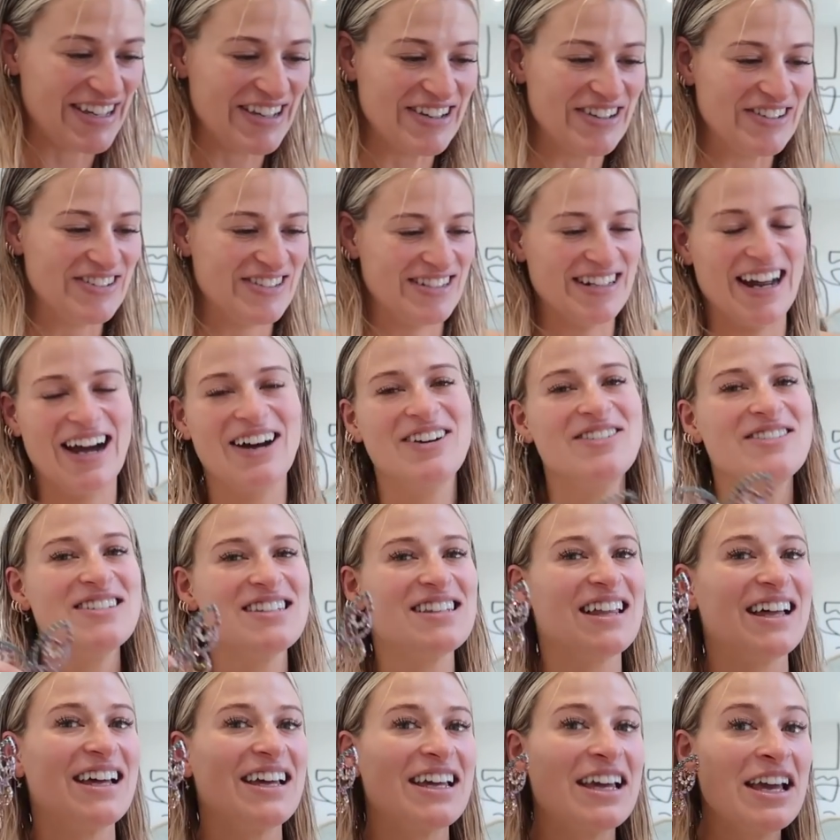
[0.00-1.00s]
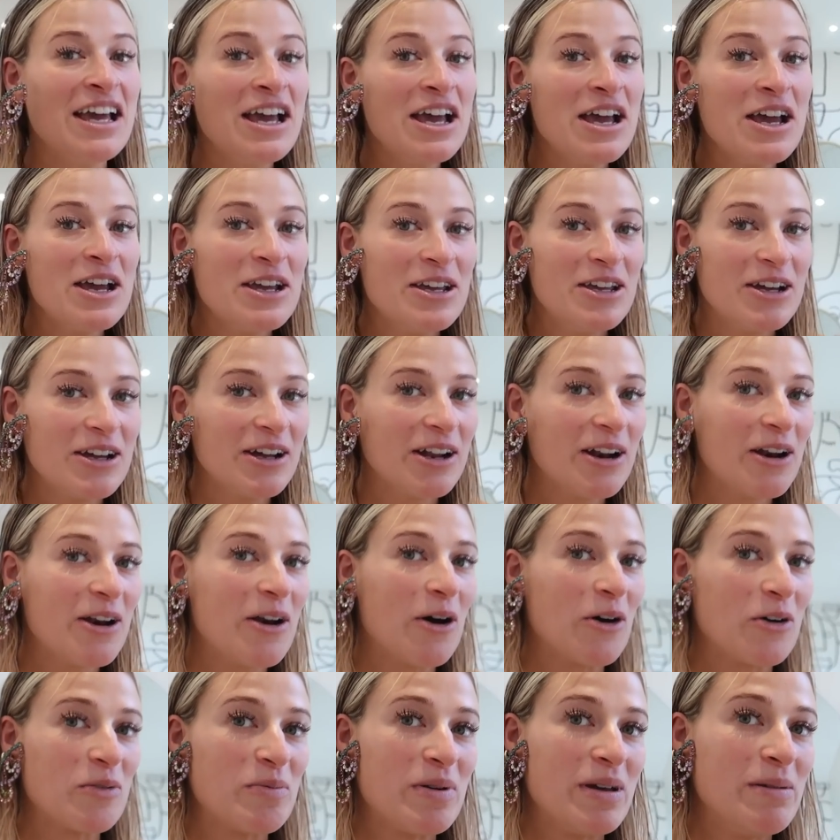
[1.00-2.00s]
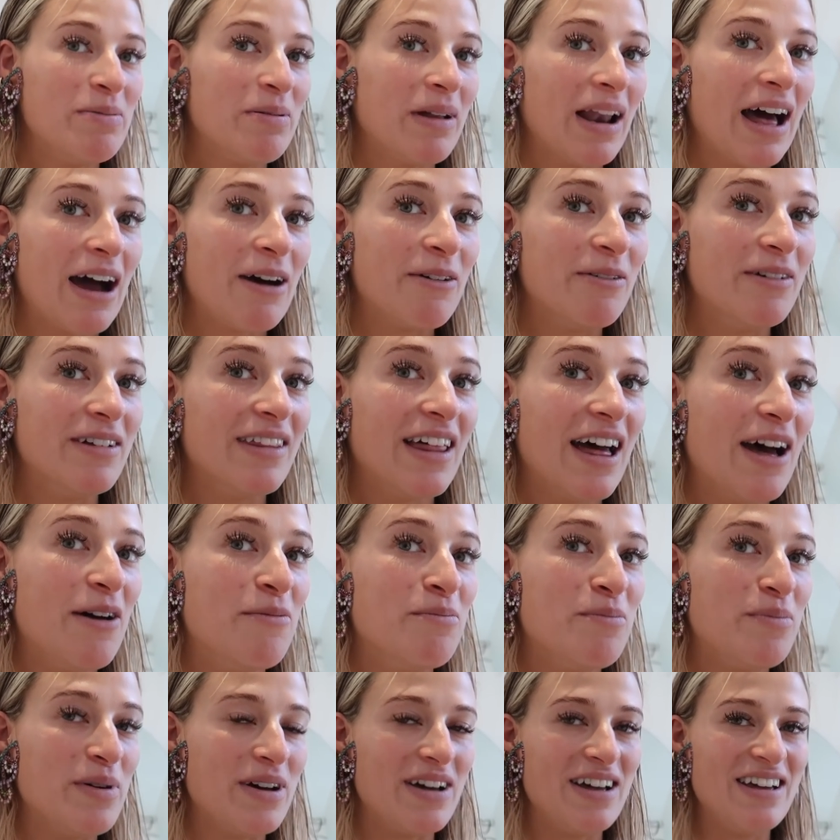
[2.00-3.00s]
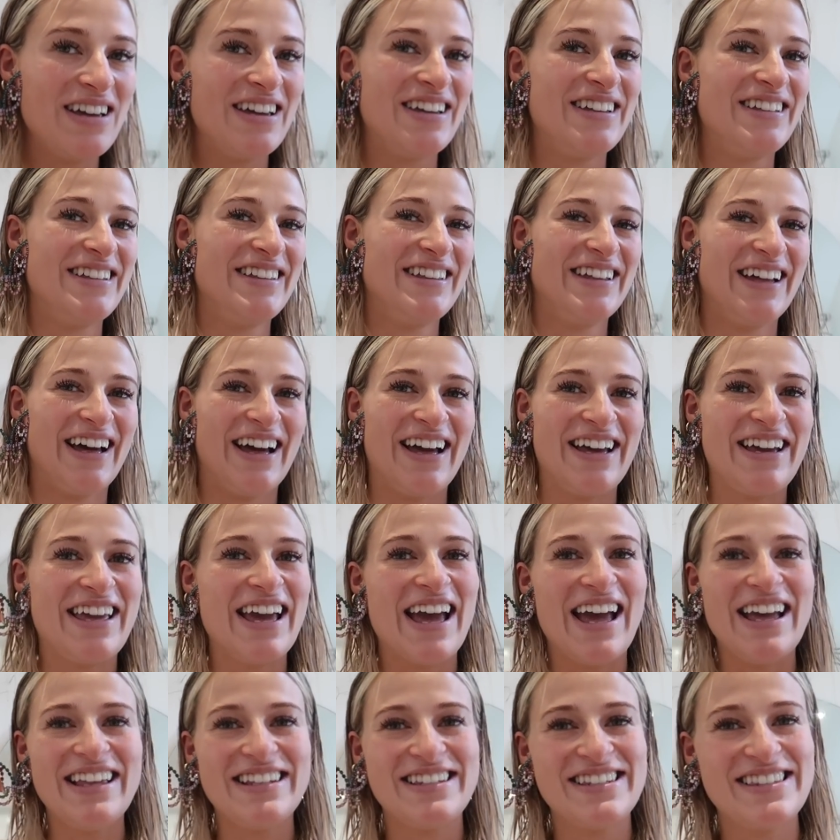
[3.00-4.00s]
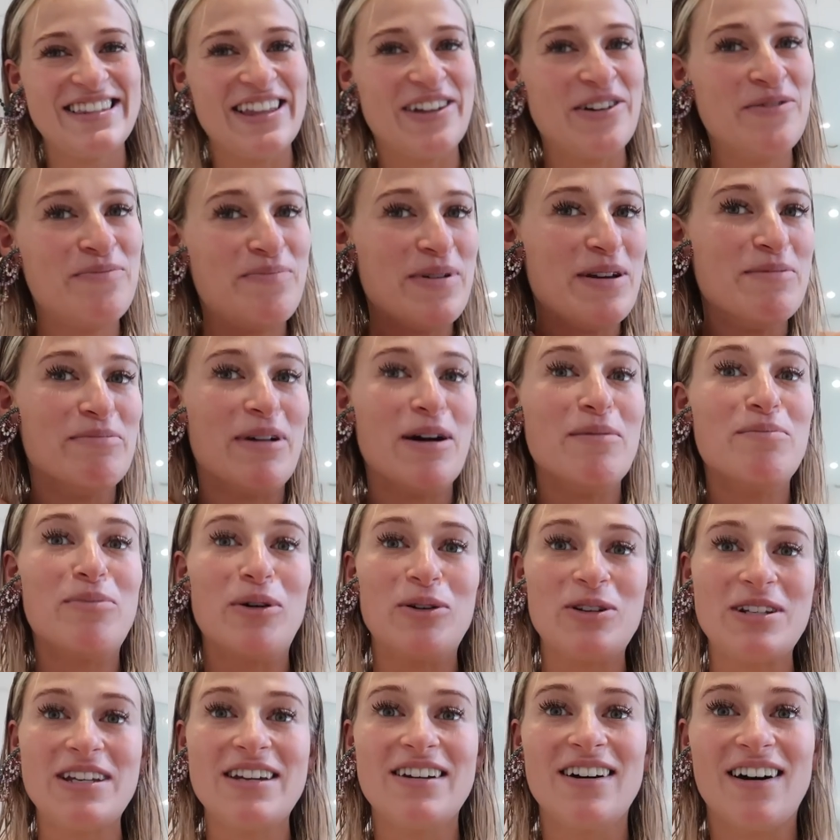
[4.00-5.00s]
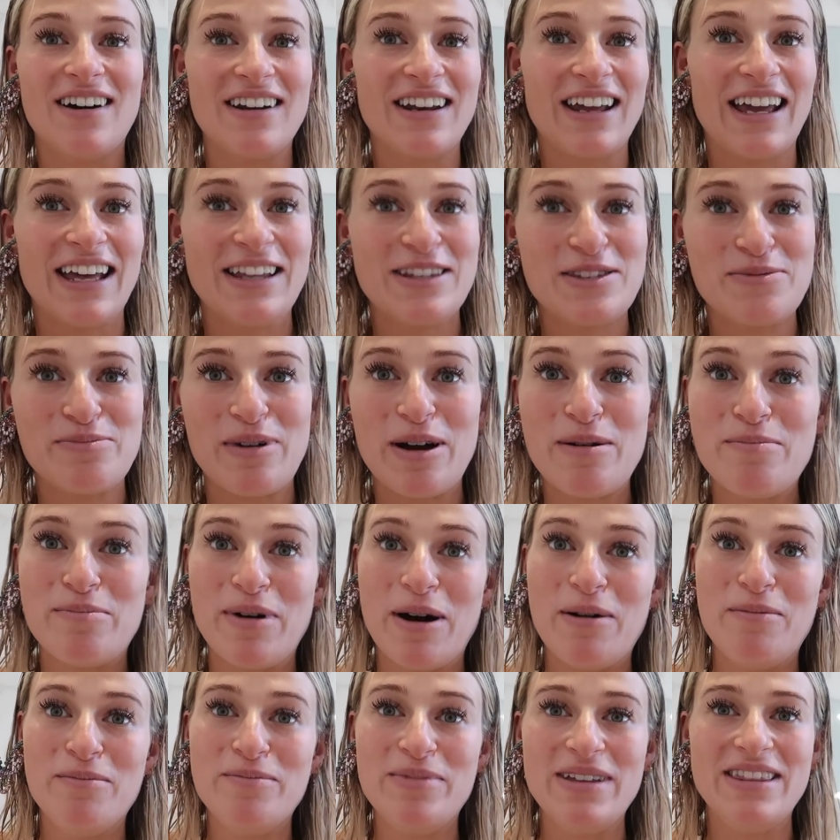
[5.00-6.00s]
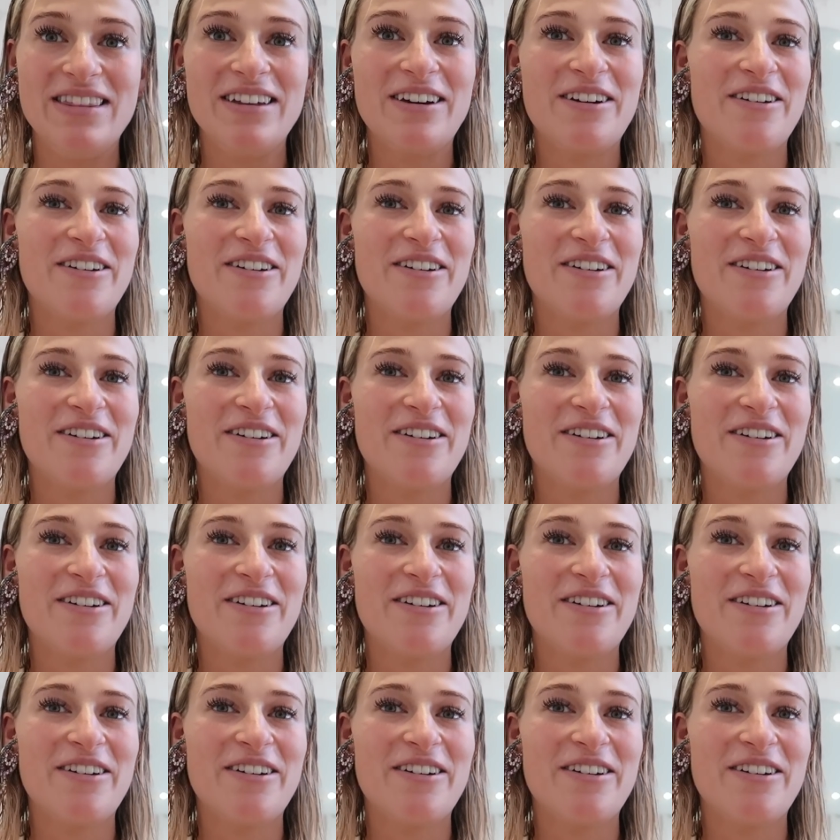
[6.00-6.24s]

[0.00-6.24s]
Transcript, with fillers: huge. Now I was like, you're gonna knock people out with them, but I guess they'll be my bodyguard against my bump in the